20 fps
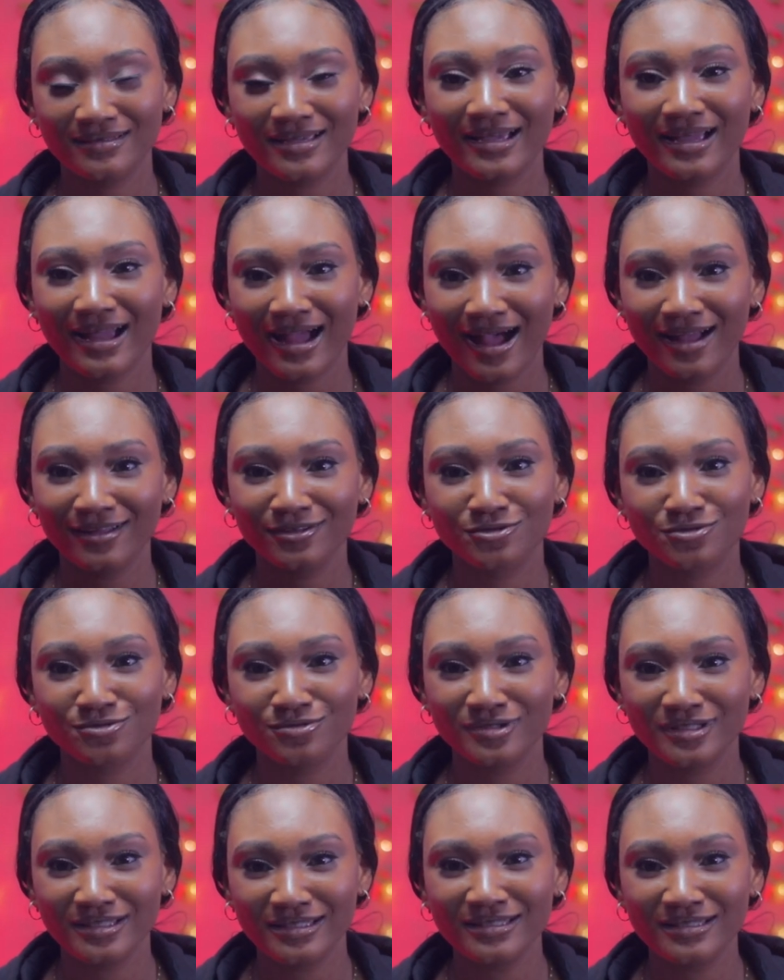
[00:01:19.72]
a
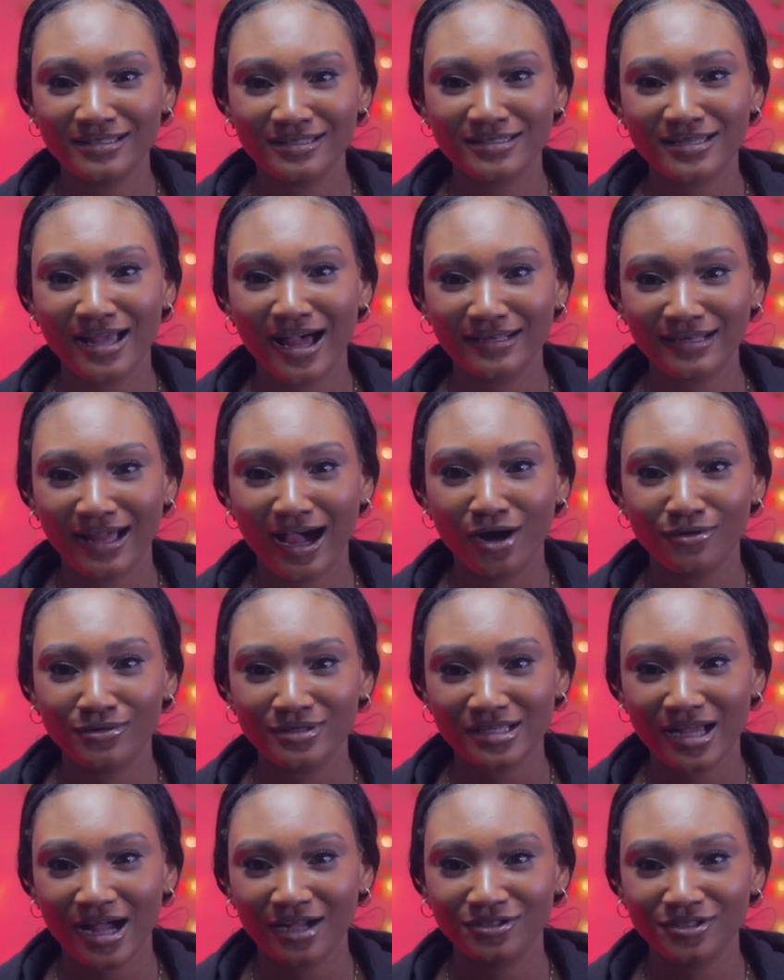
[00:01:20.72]
candle is and how
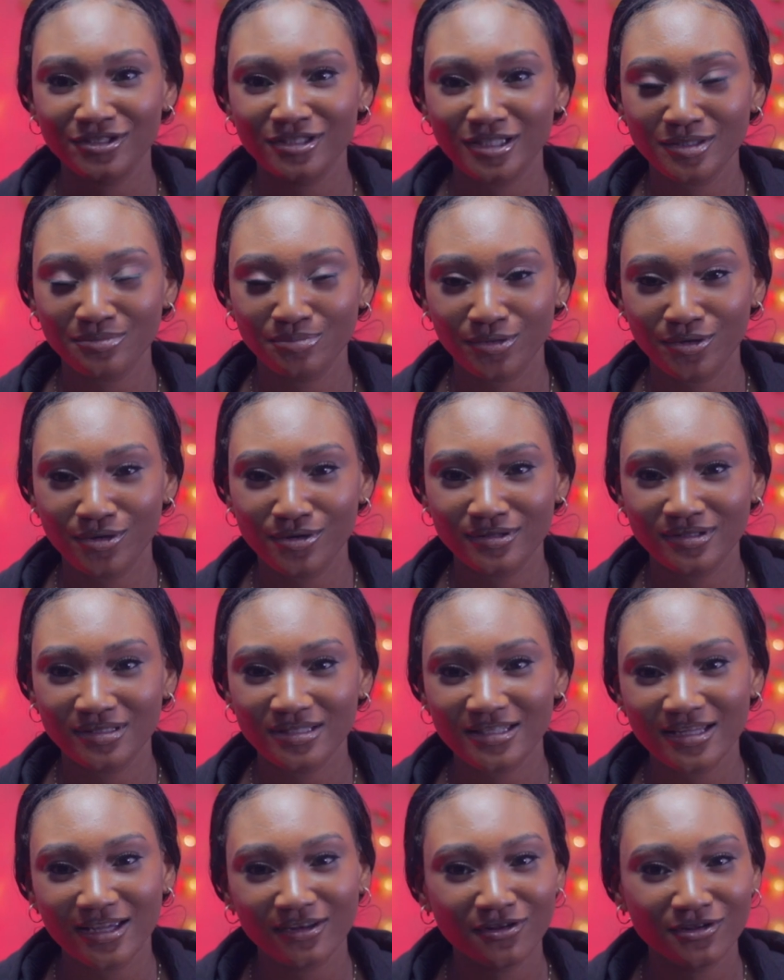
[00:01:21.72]
it actually
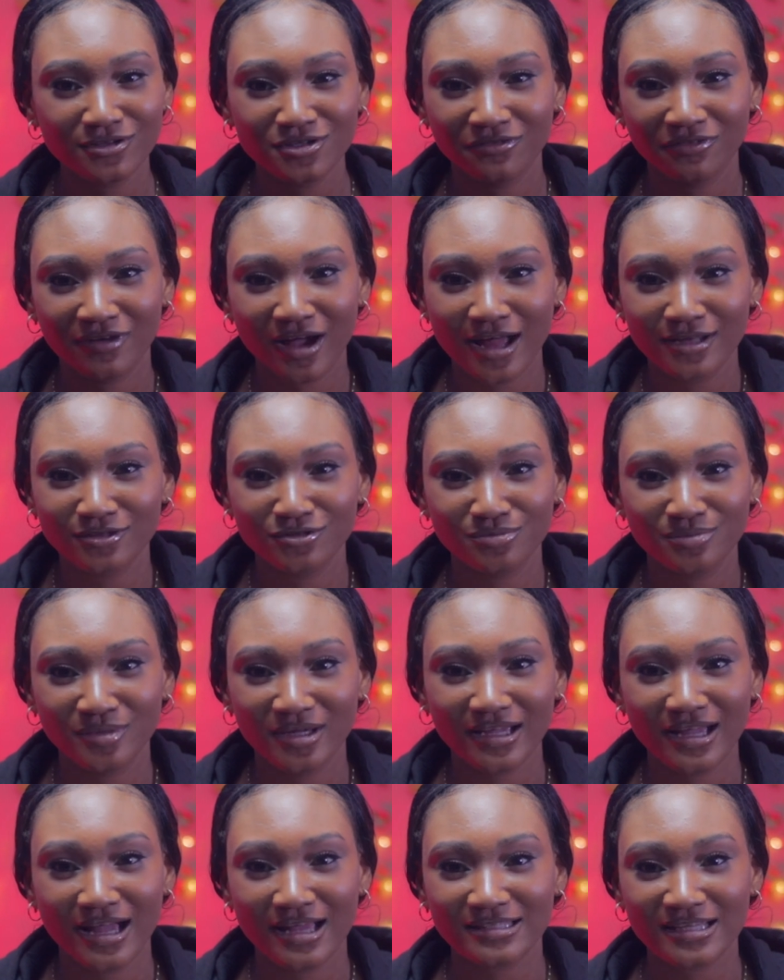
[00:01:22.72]
burns? A lot of candle
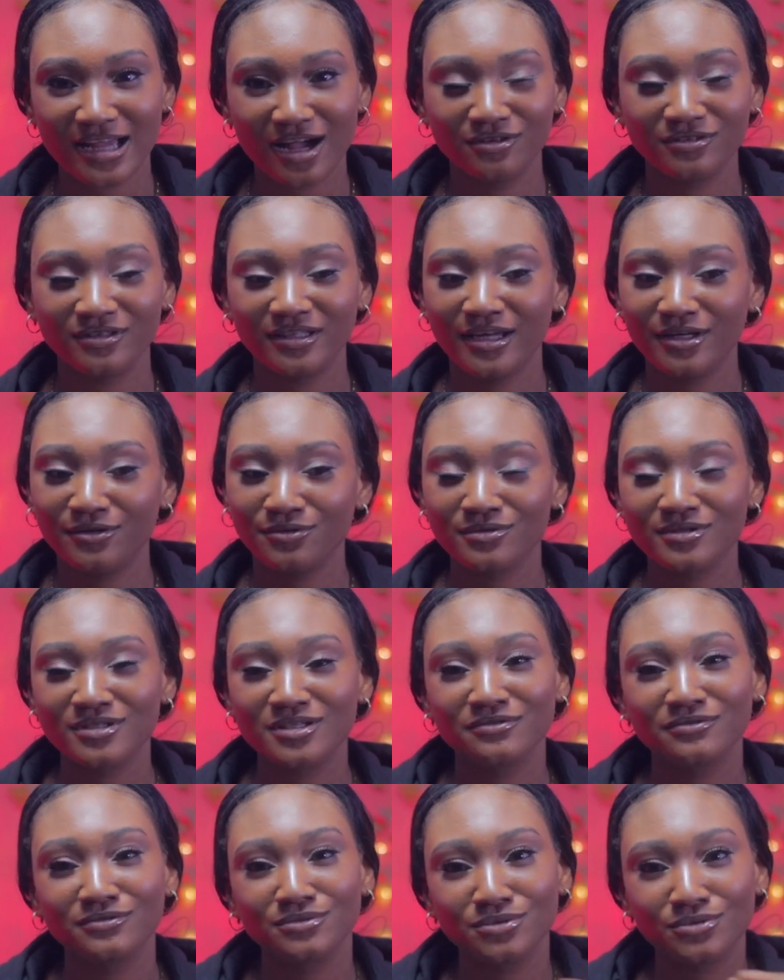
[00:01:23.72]
makers out there don't
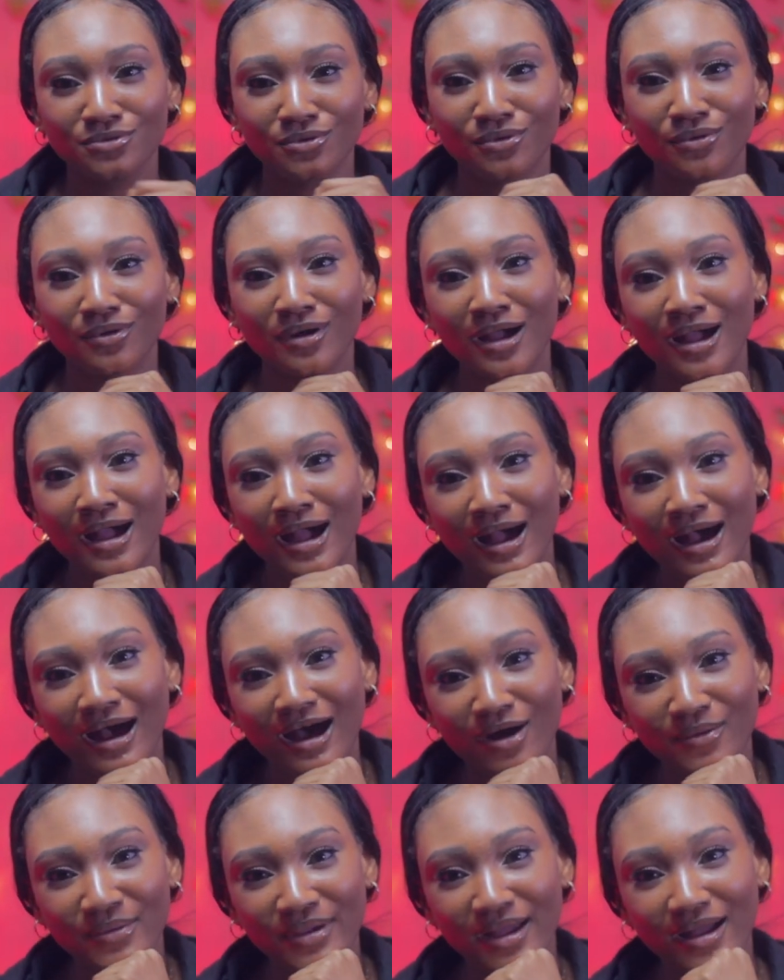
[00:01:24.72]
even know
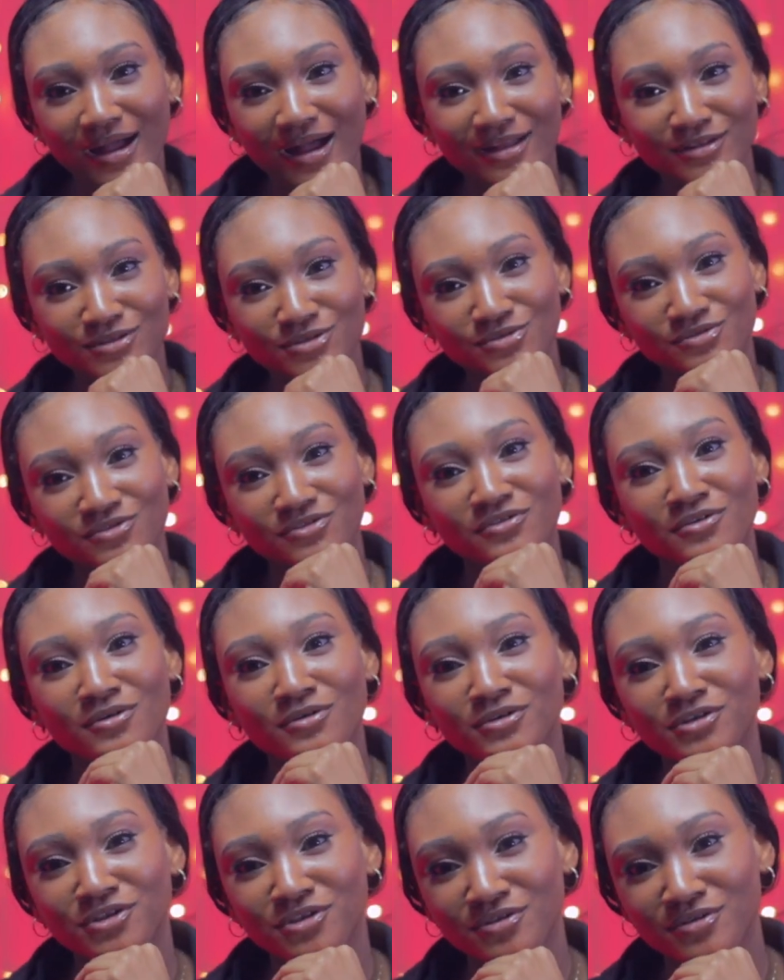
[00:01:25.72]
how a candle
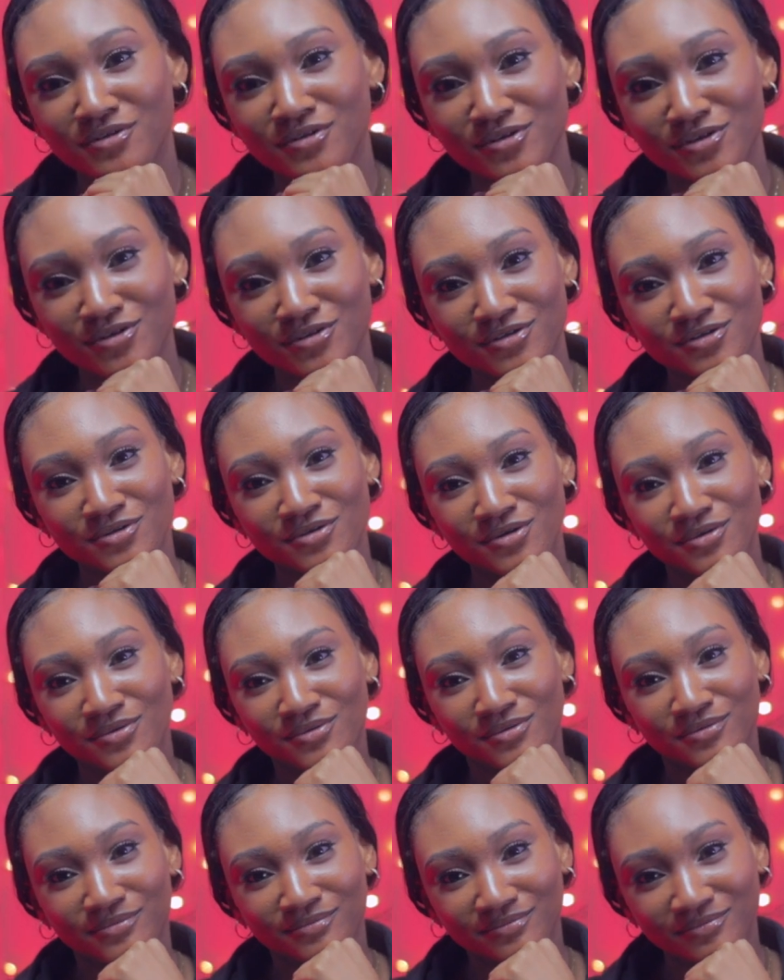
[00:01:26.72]
functions. Do you
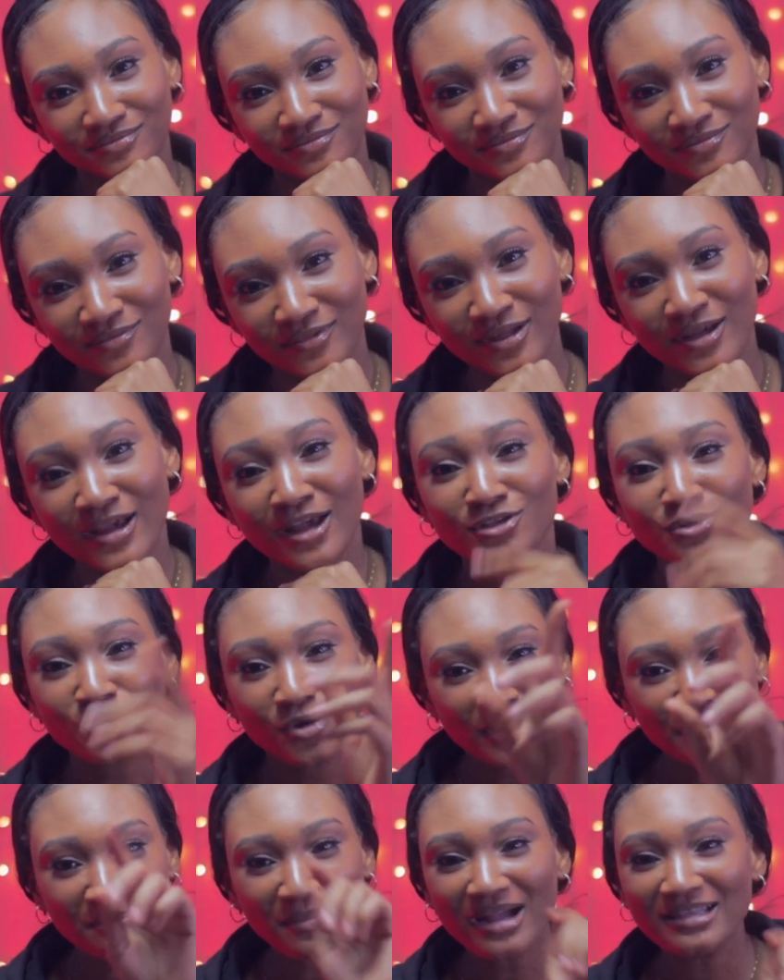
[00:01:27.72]
know?
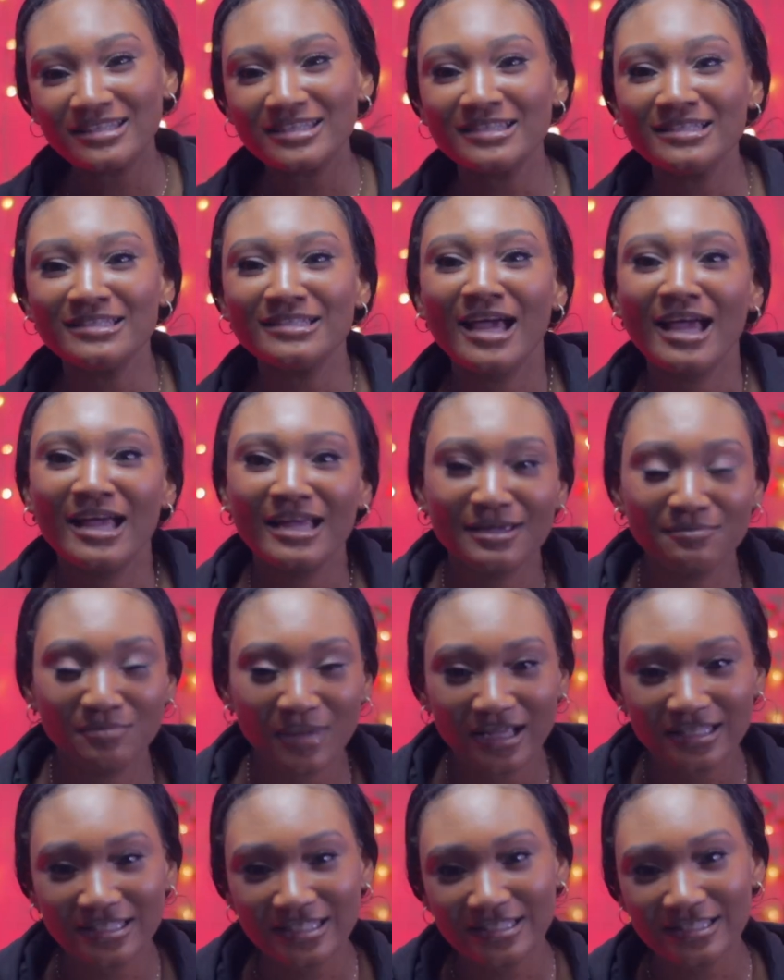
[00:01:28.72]
So
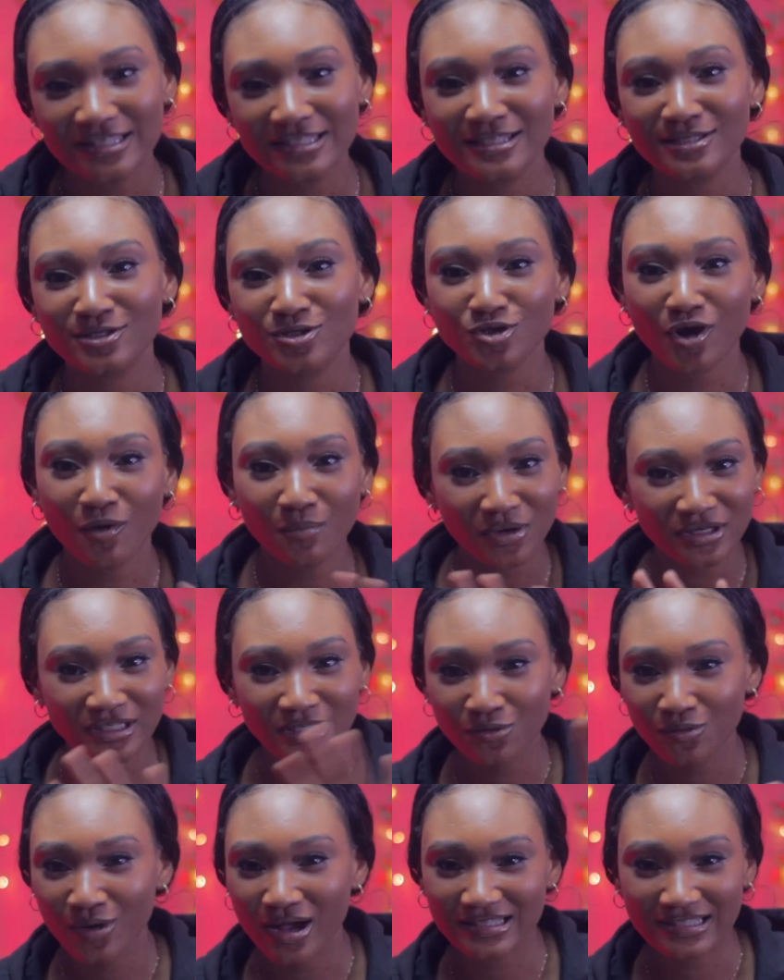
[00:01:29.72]
imagine this,
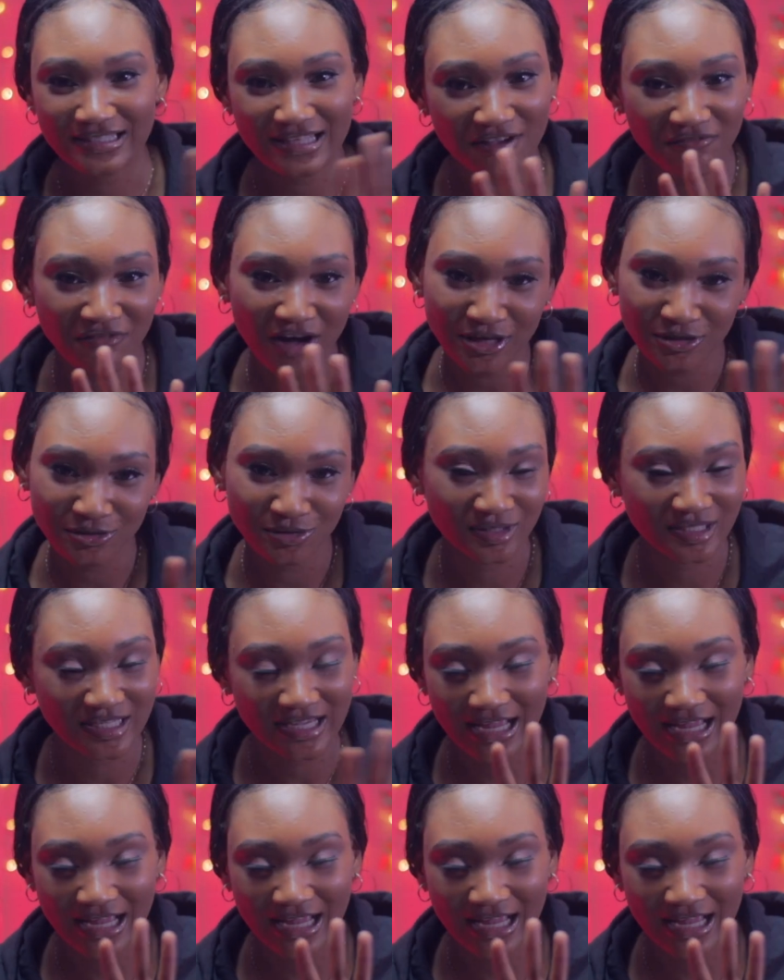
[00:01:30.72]
somebody who has never used